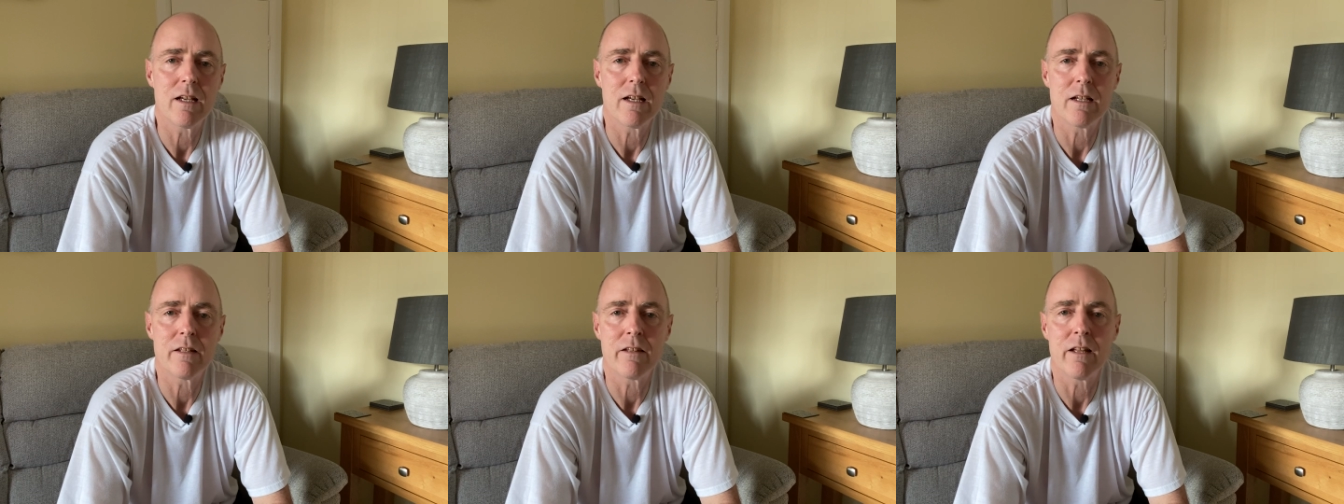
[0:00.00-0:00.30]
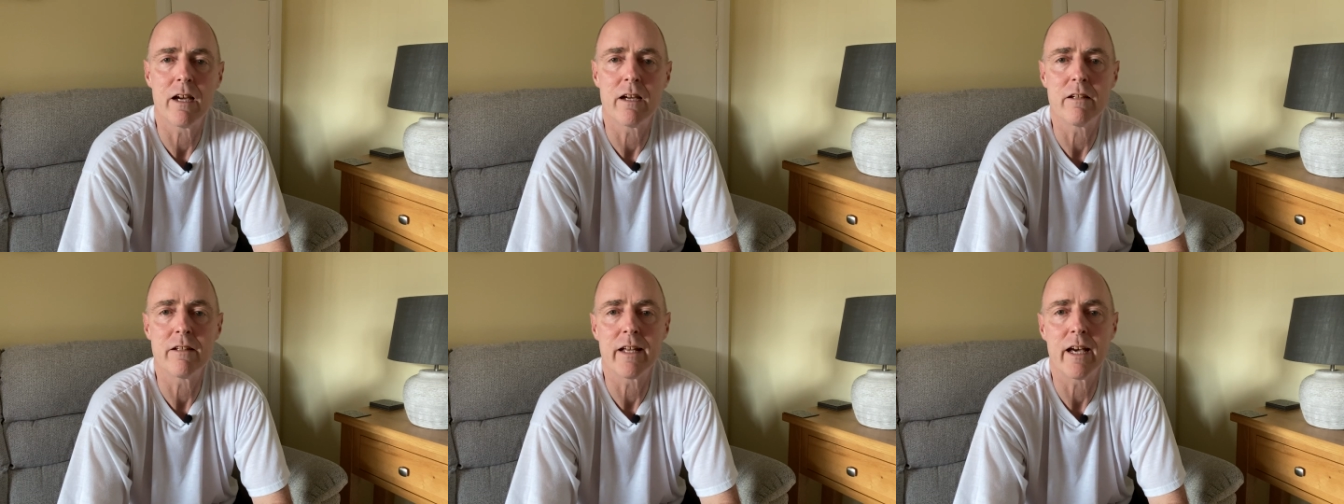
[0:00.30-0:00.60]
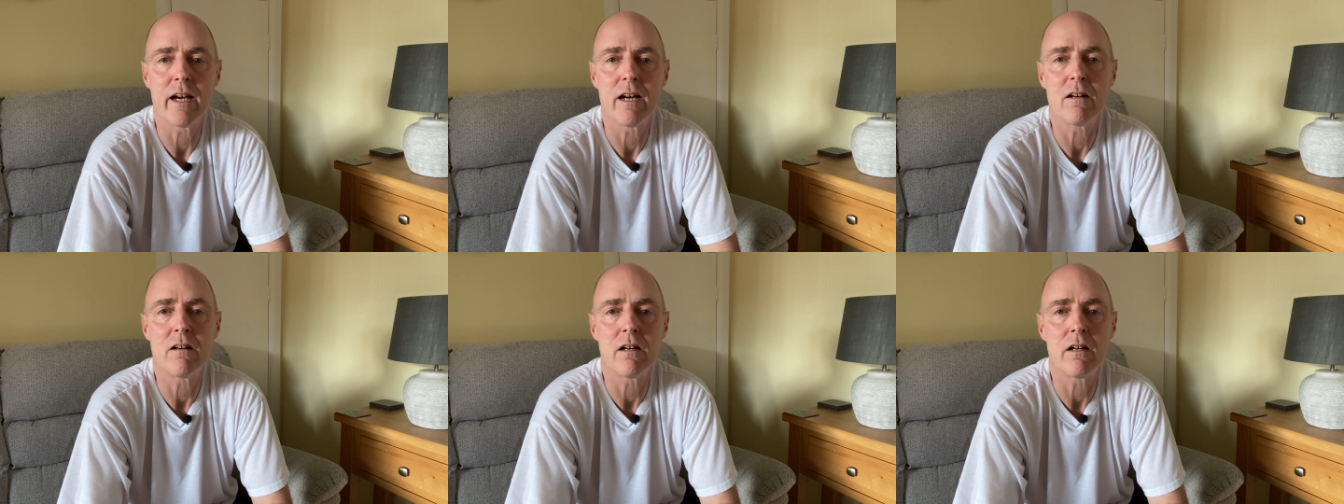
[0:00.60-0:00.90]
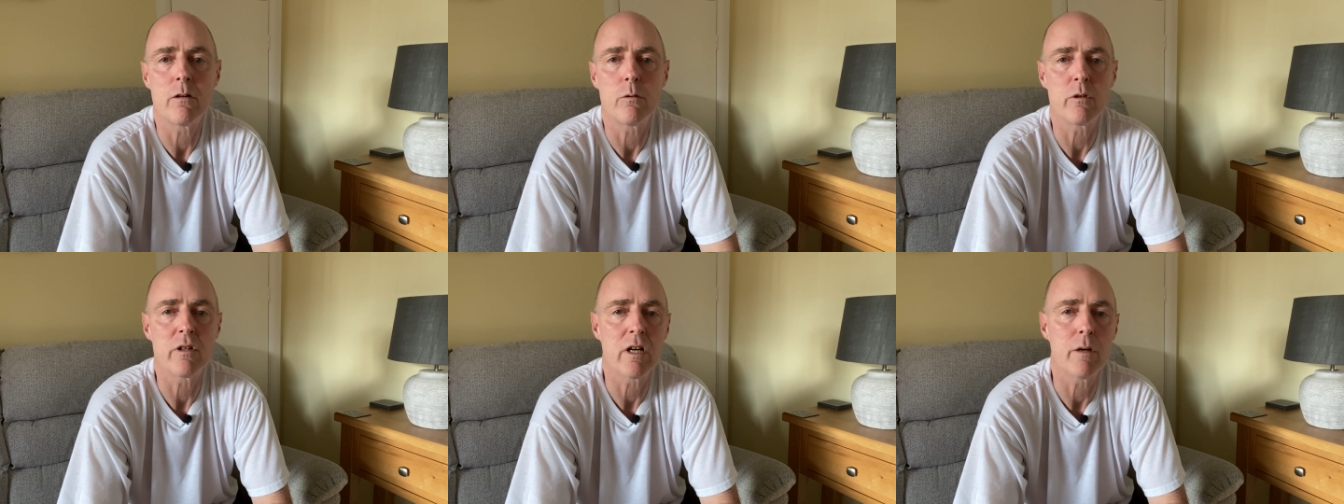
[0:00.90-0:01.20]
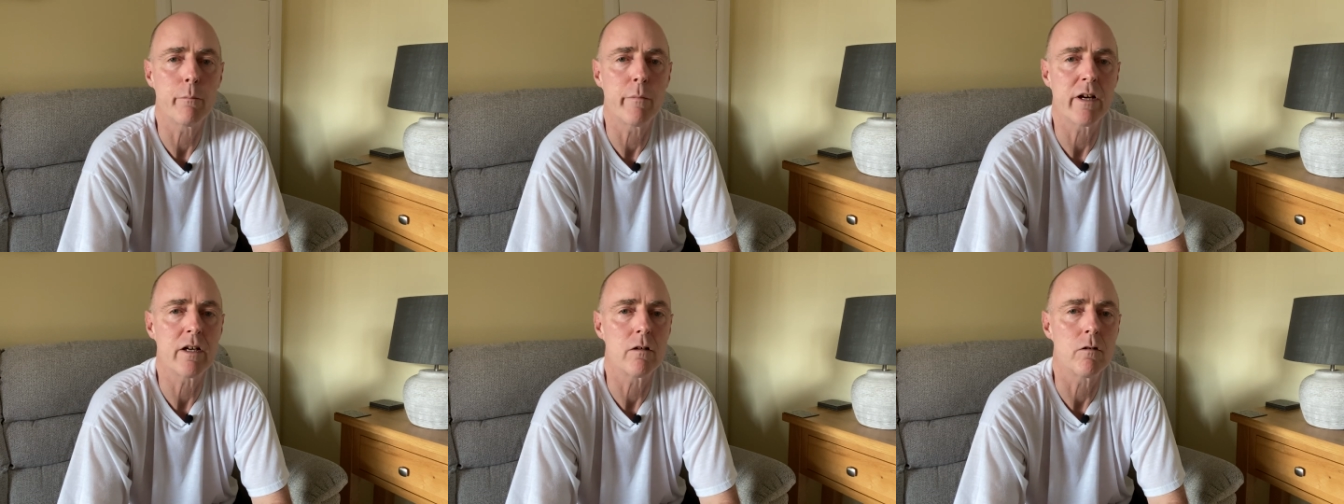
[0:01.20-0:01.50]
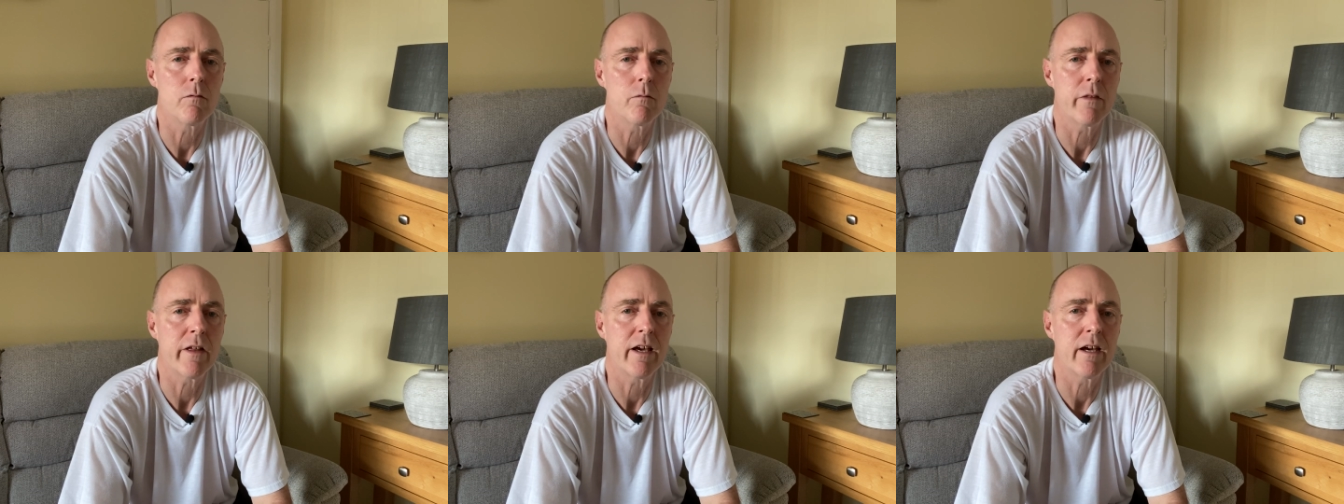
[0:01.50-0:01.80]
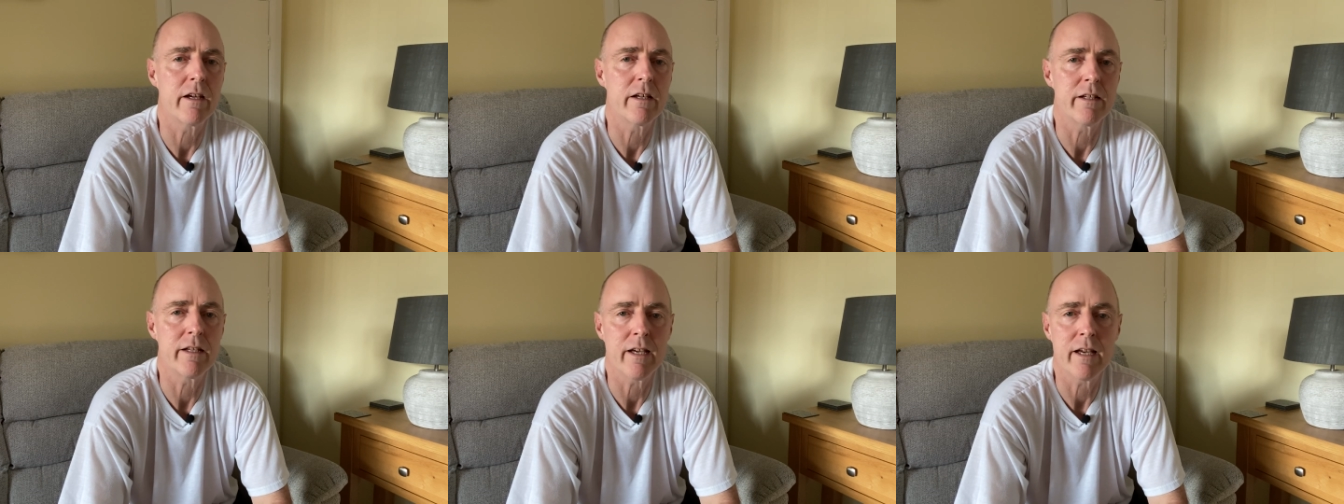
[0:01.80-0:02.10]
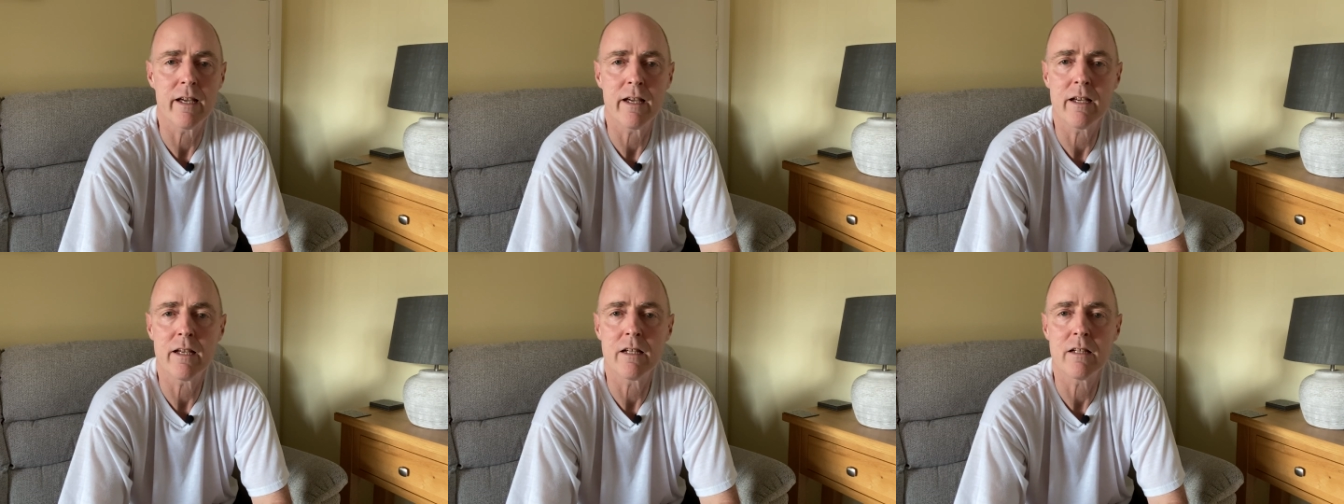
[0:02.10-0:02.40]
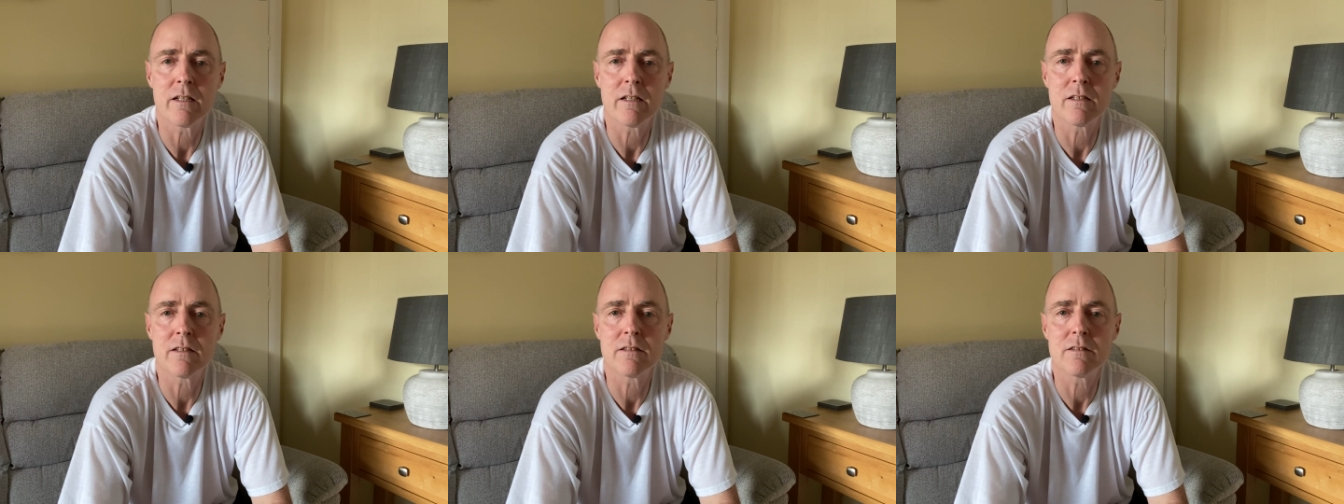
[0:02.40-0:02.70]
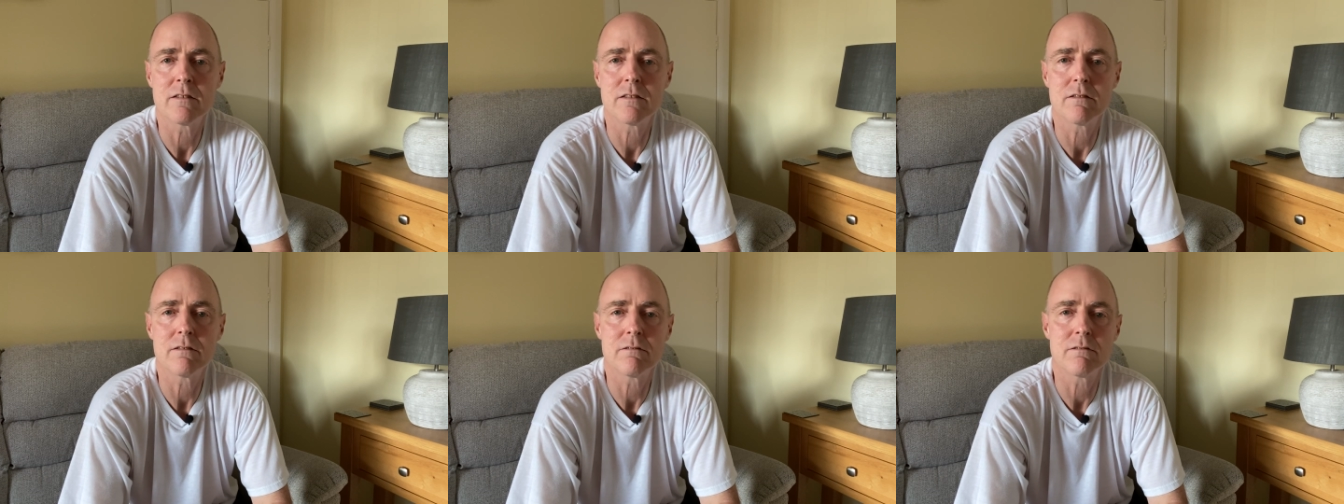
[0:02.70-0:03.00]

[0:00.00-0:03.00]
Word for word: No doubt I'll come back off that and